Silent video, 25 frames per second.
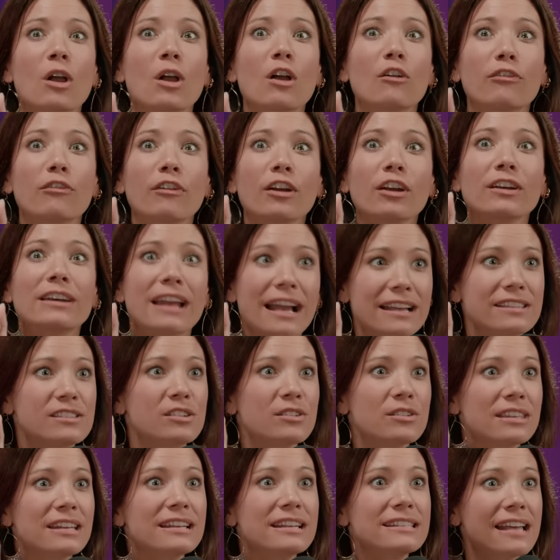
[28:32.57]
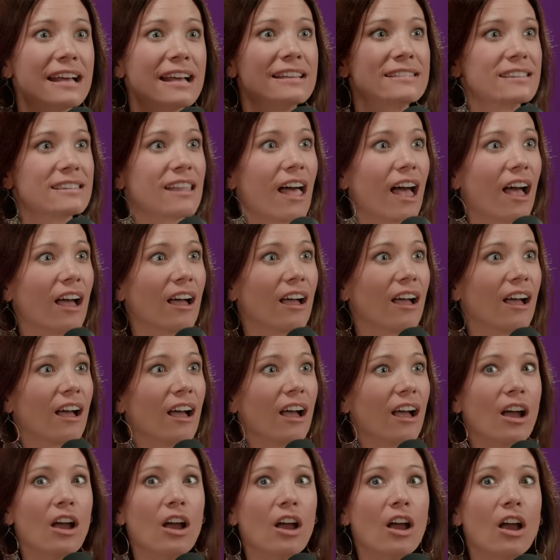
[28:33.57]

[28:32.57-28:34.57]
Rover, nicer than a Tesla. Oh, yeah.